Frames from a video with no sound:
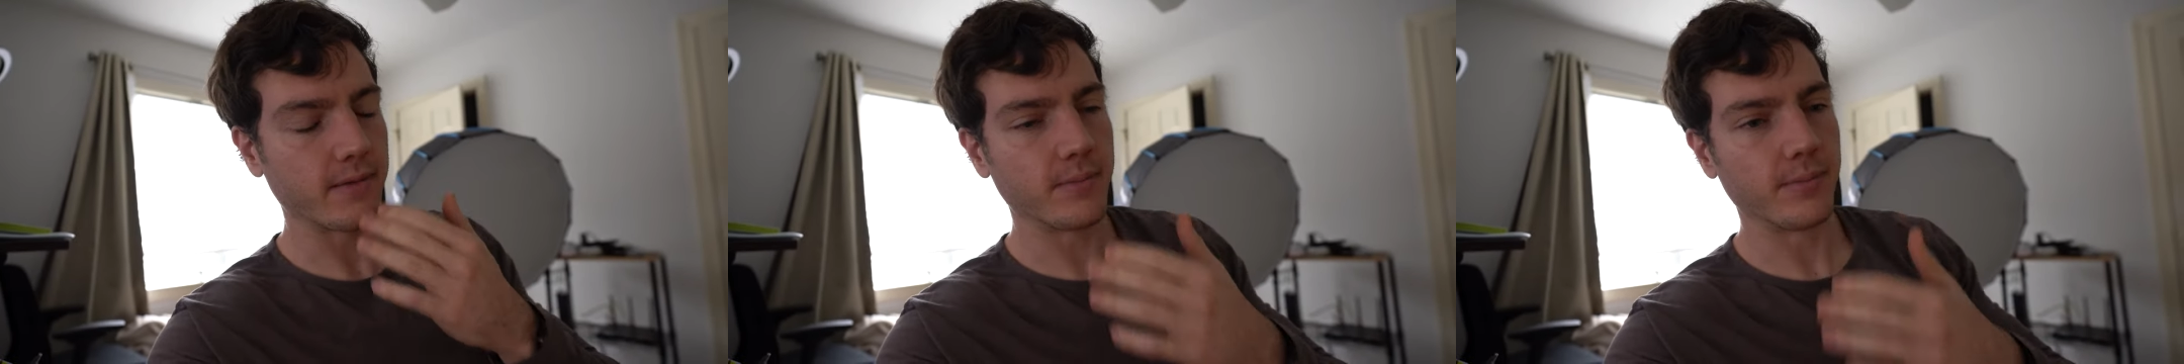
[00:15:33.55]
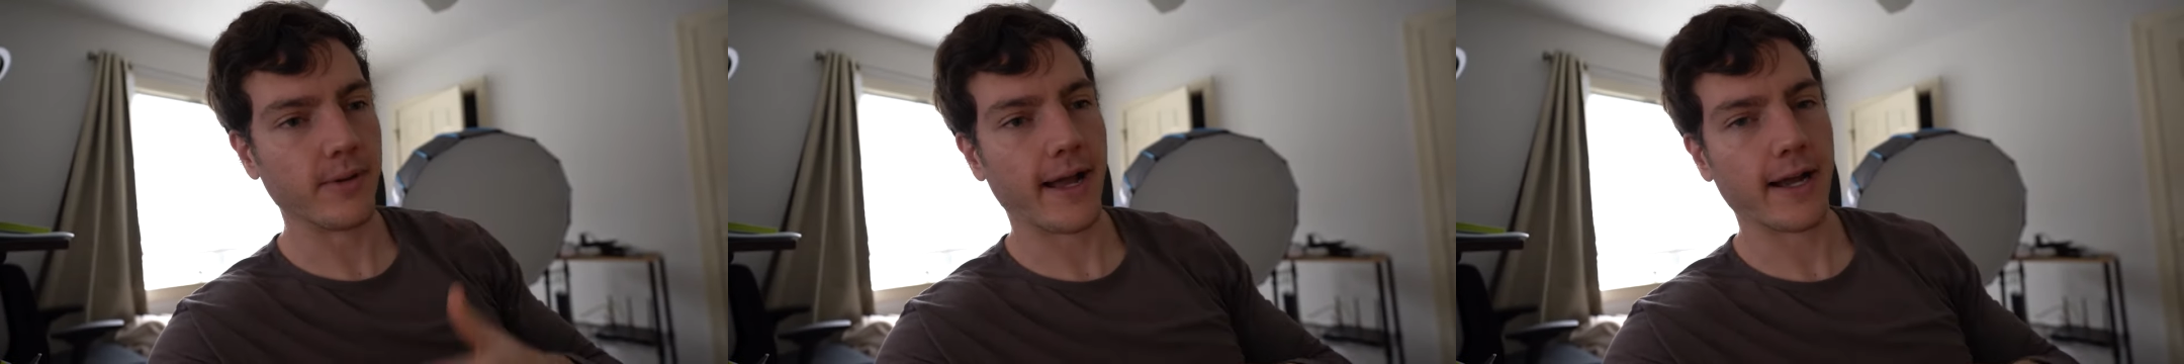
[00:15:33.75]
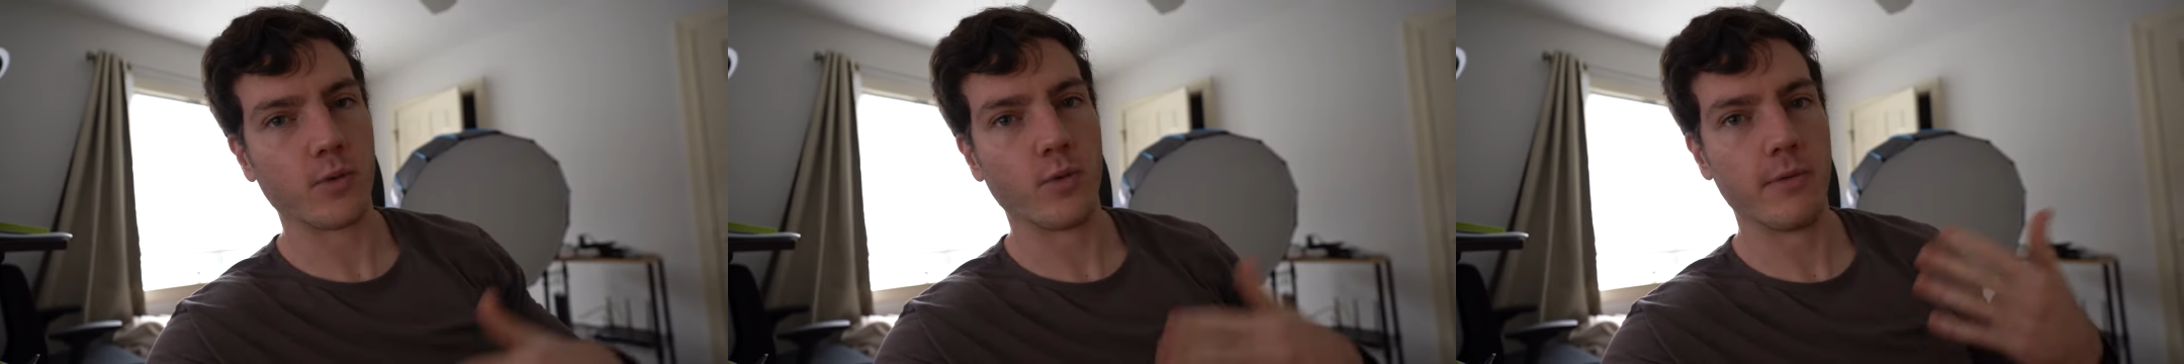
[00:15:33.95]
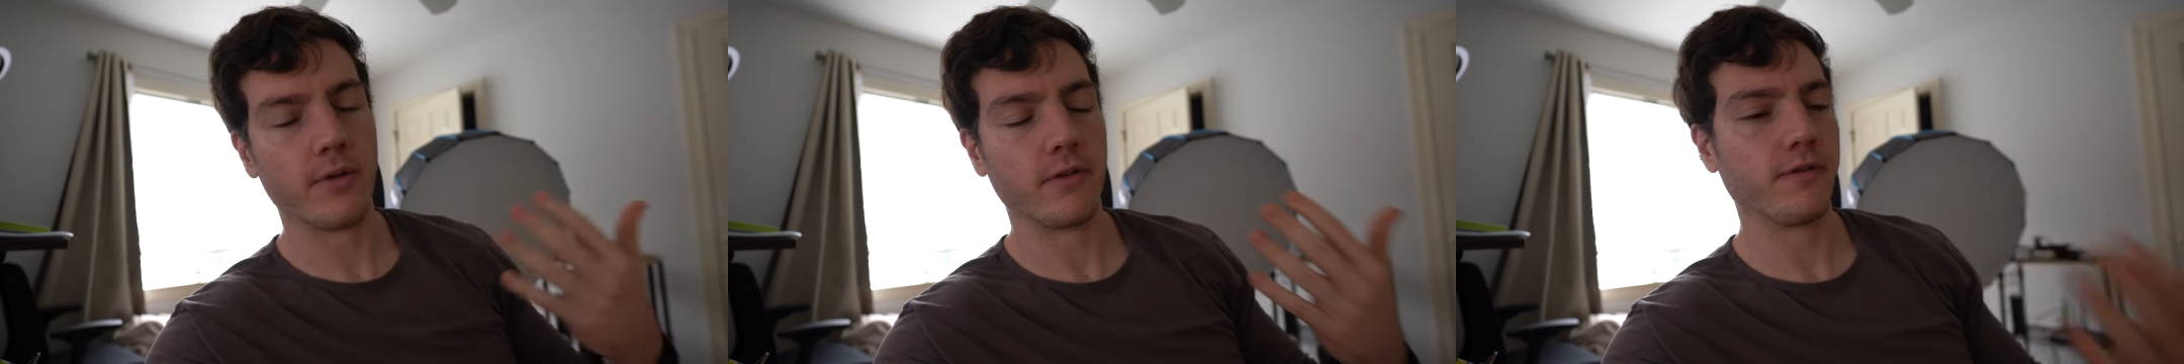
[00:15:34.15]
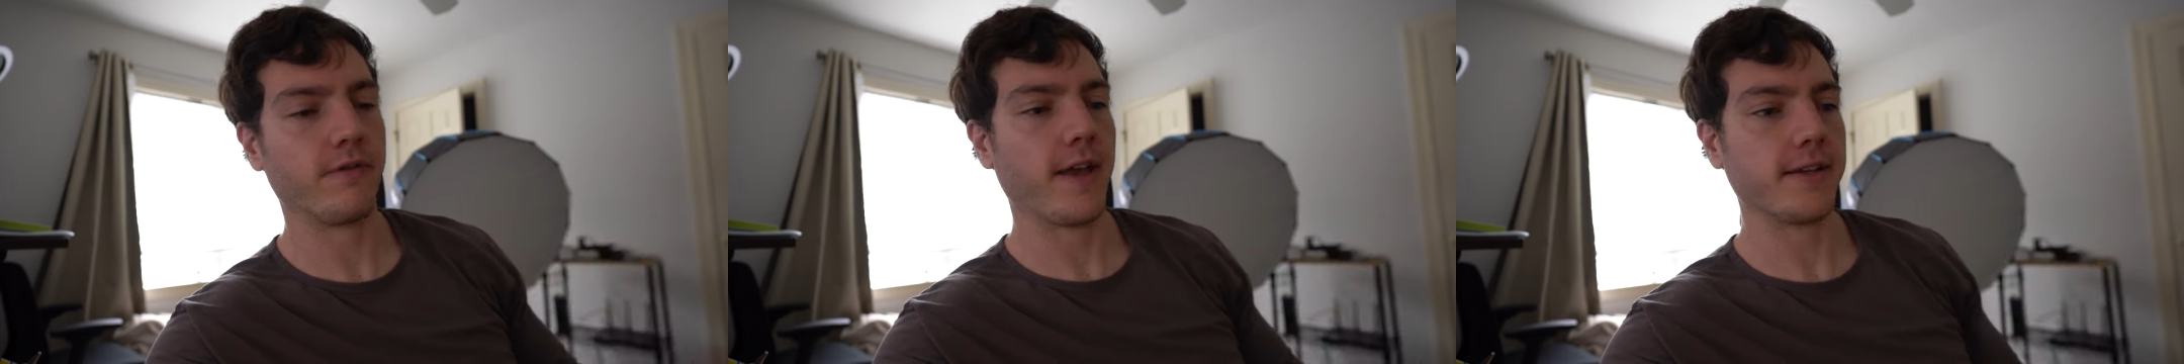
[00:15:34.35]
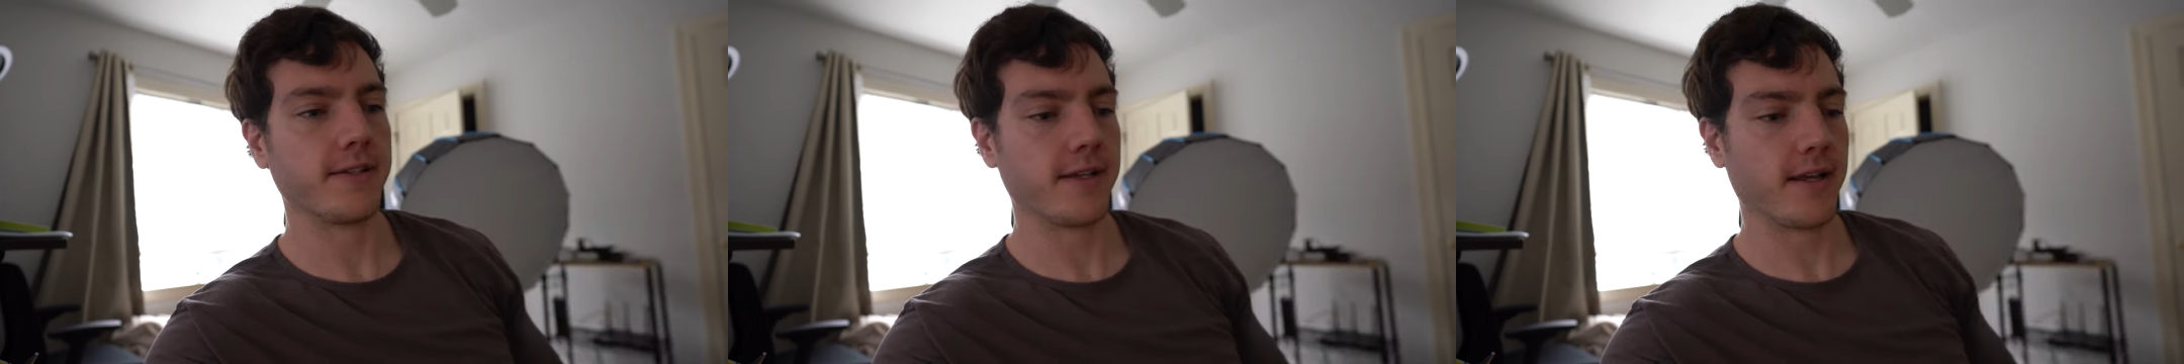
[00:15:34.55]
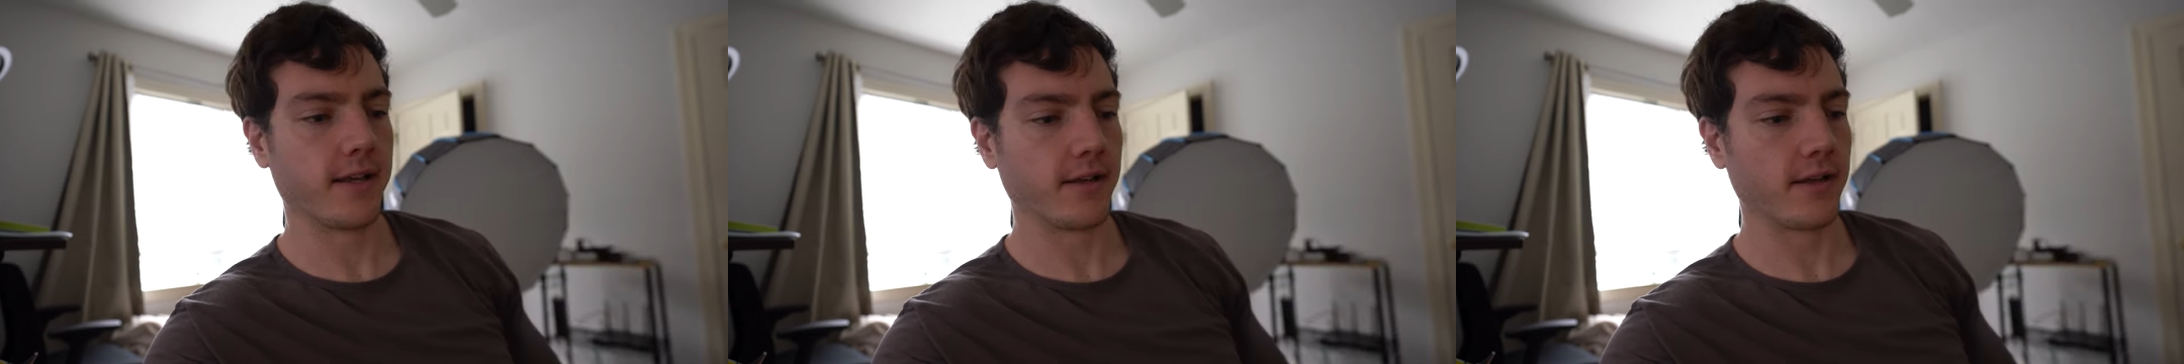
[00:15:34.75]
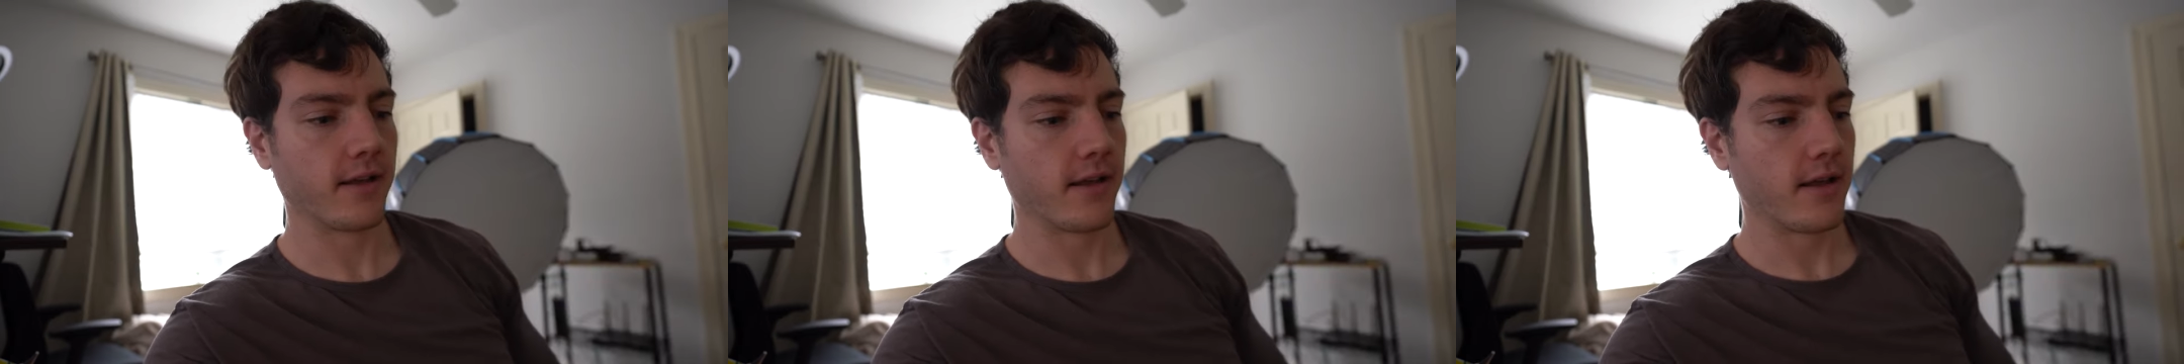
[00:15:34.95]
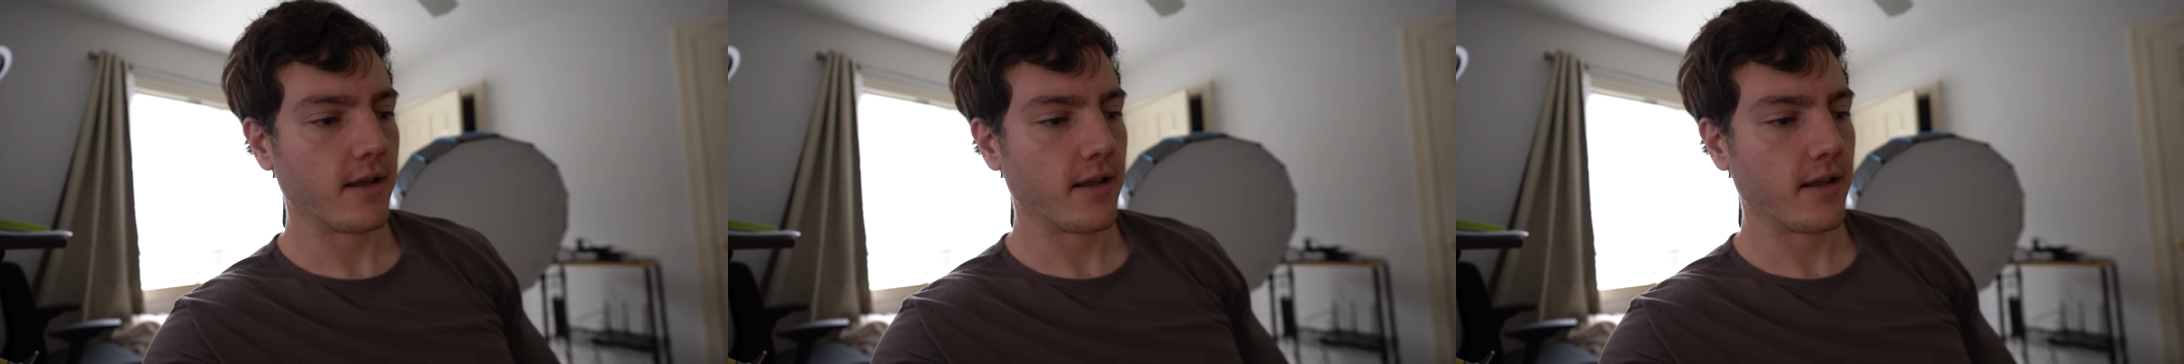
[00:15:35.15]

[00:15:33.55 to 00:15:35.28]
black women facing